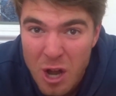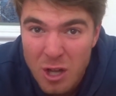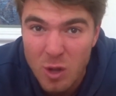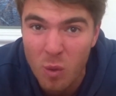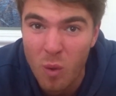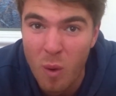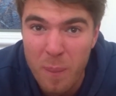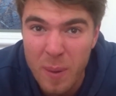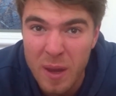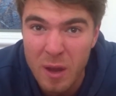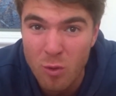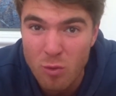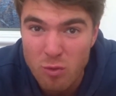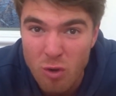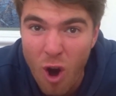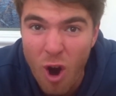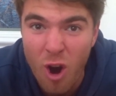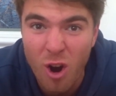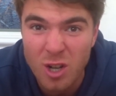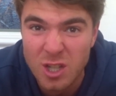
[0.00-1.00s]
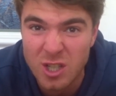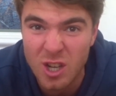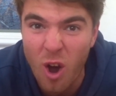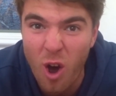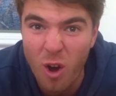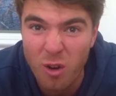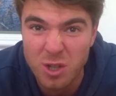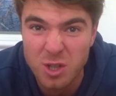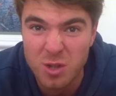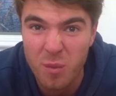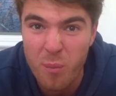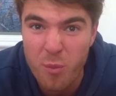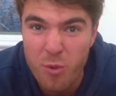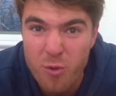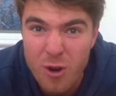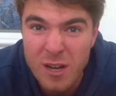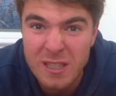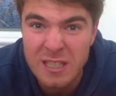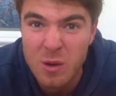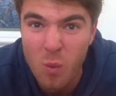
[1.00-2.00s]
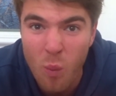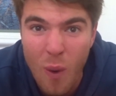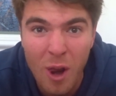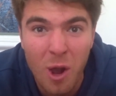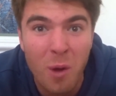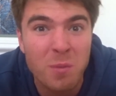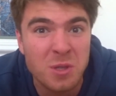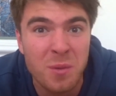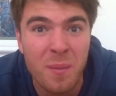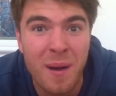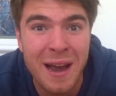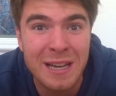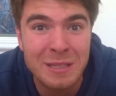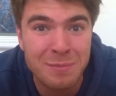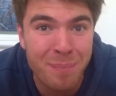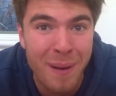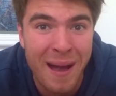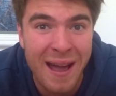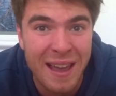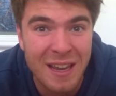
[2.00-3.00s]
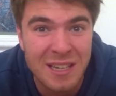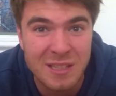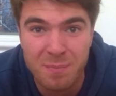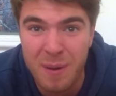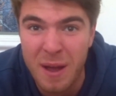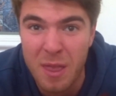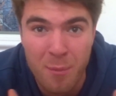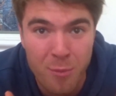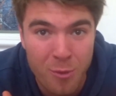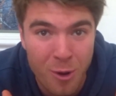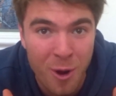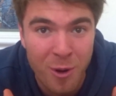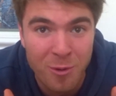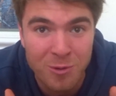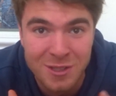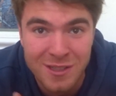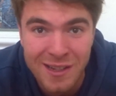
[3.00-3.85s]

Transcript: that were being rocked on some pretty well-optimized bikes by the pros.